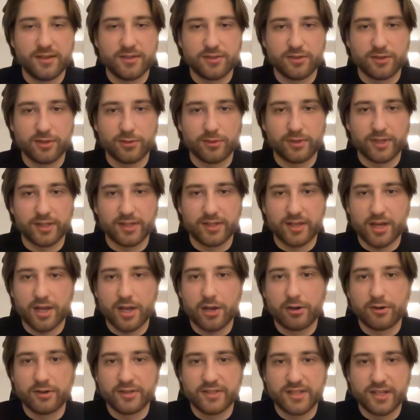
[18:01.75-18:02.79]
like the
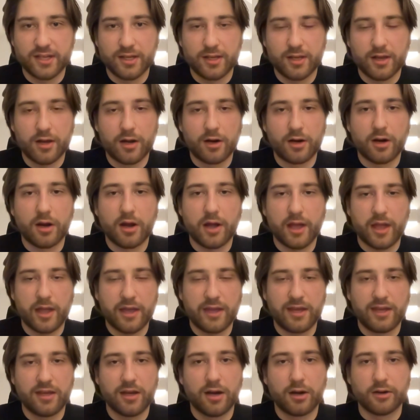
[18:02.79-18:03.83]

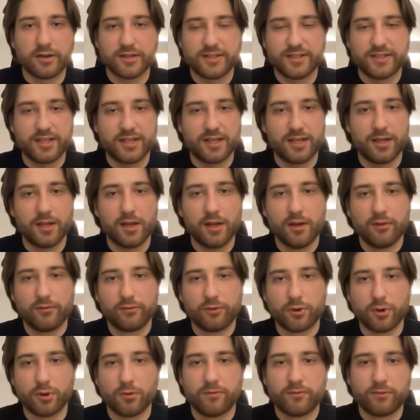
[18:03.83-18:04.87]
ARC
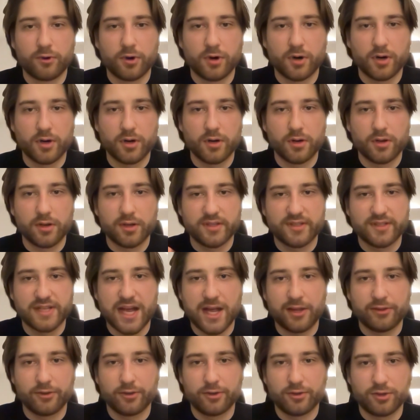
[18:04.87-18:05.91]
404
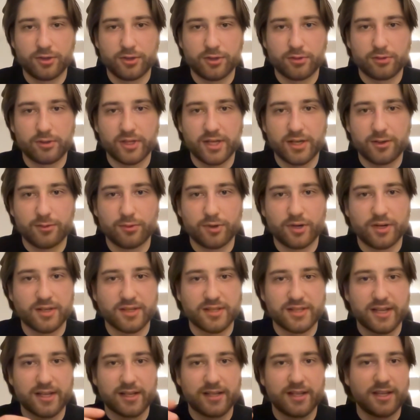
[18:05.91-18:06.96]
standard, like whereas
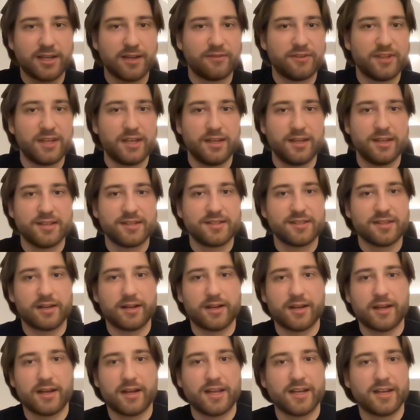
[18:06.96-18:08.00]
like the NFT is
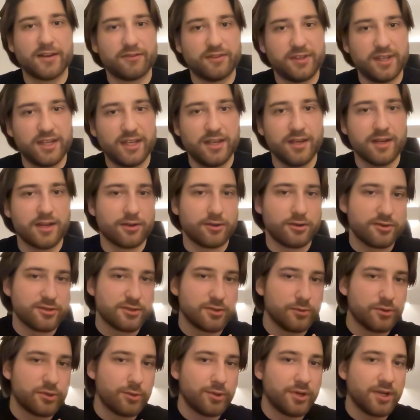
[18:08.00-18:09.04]
NFT and also
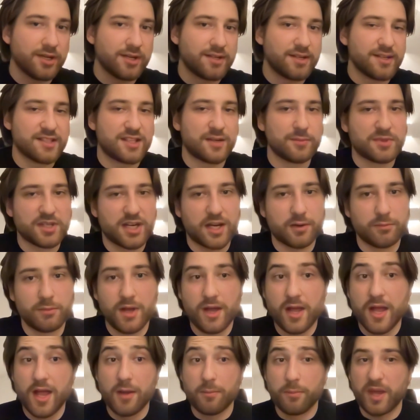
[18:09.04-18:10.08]
token at the same time.
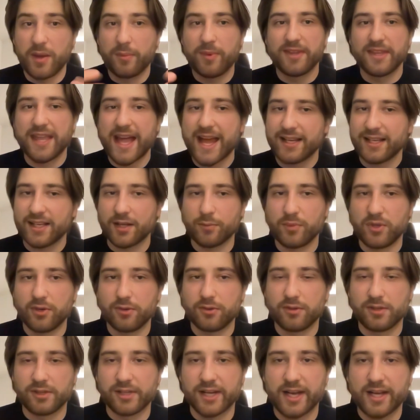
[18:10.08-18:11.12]
Maybe that can be
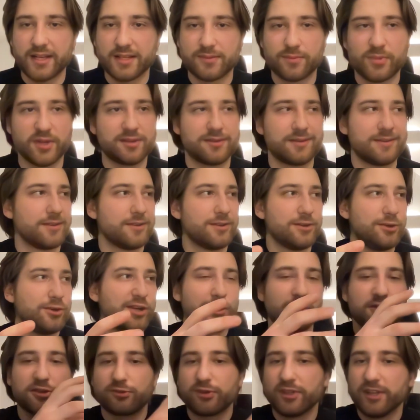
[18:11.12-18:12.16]
utilized, but you
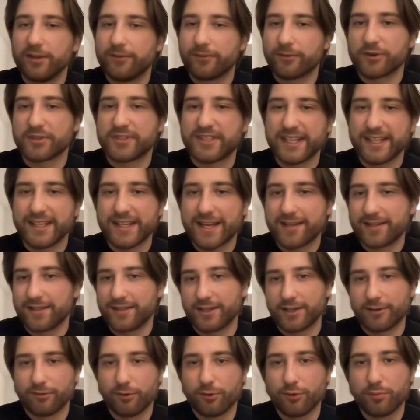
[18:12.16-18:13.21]
cannot really foresee that in
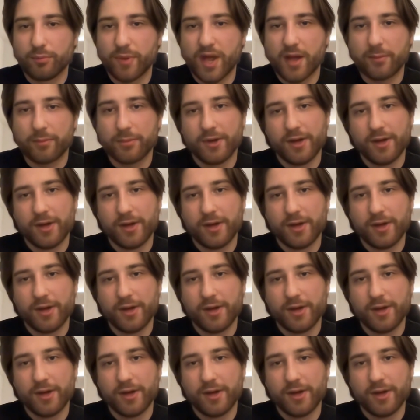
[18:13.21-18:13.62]
the roadmap.